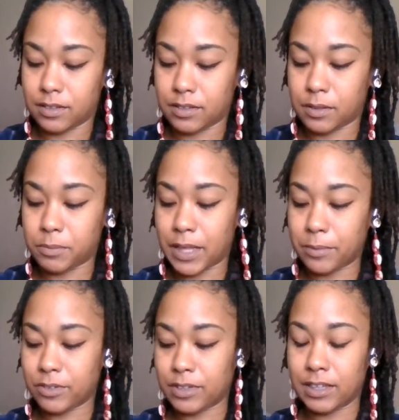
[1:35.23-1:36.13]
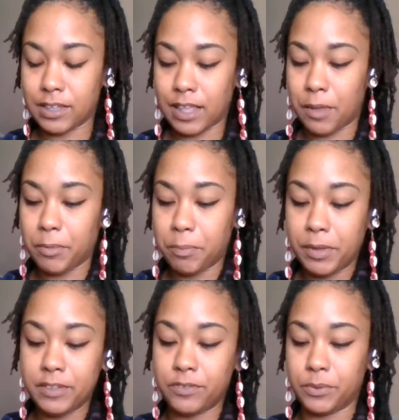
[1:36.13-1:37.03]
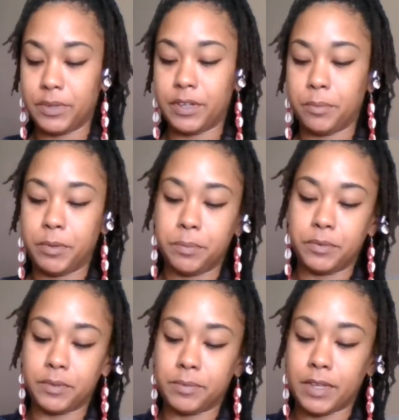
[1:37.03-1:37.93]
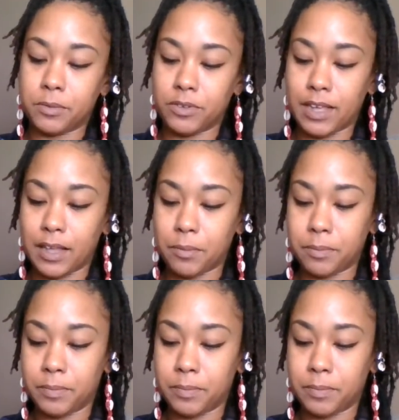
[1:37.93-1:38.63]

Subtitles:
Sometimes you can't be peaceful with other people. Sometimes you gotta